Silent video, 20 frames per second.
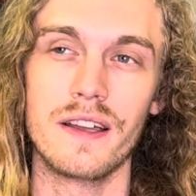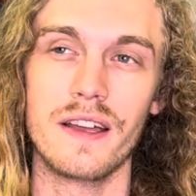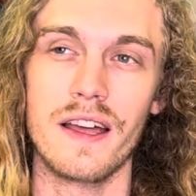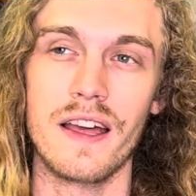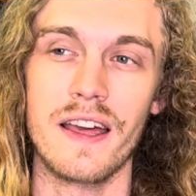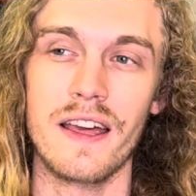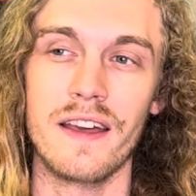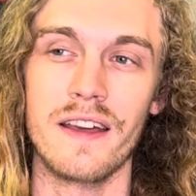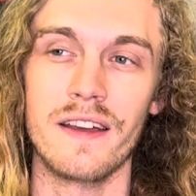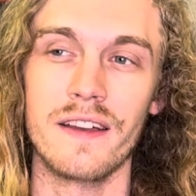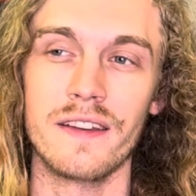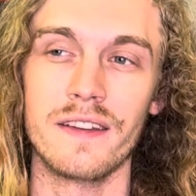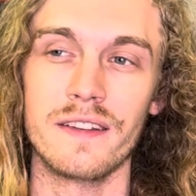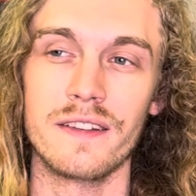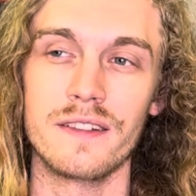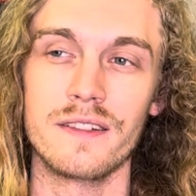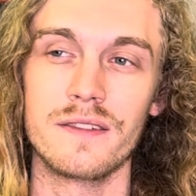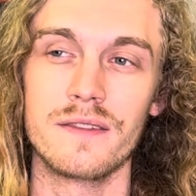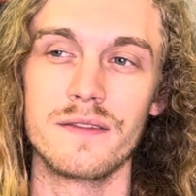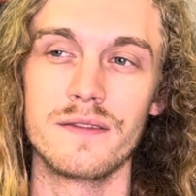and
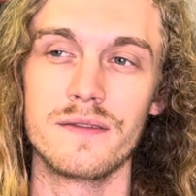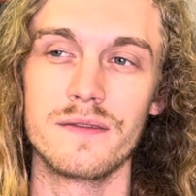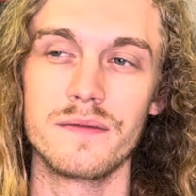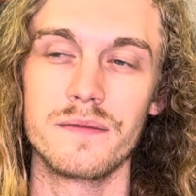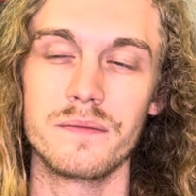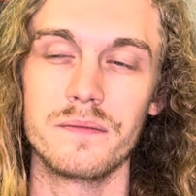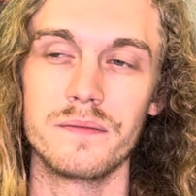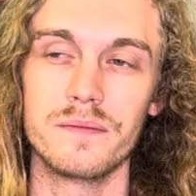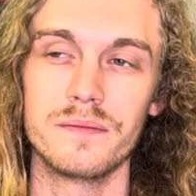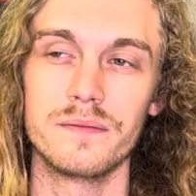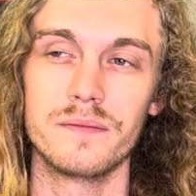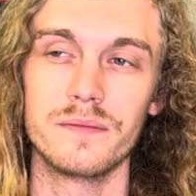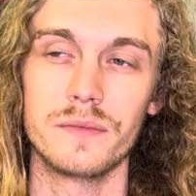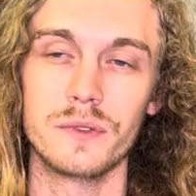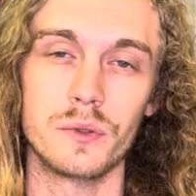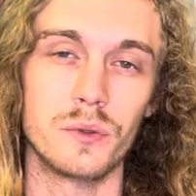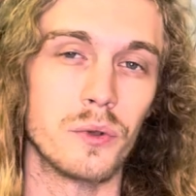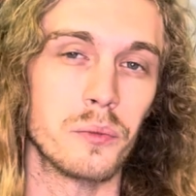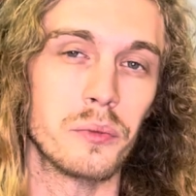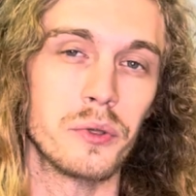
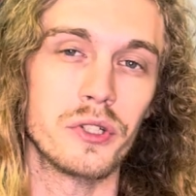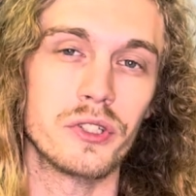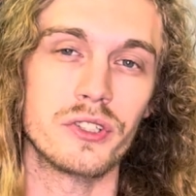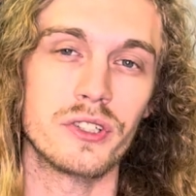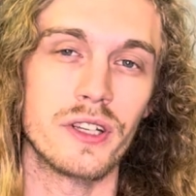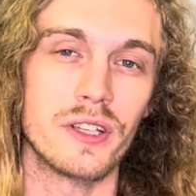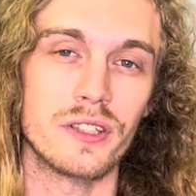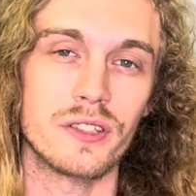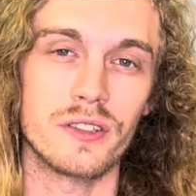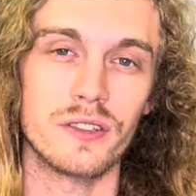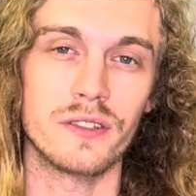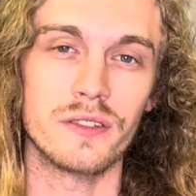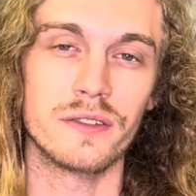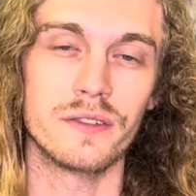do an appreciation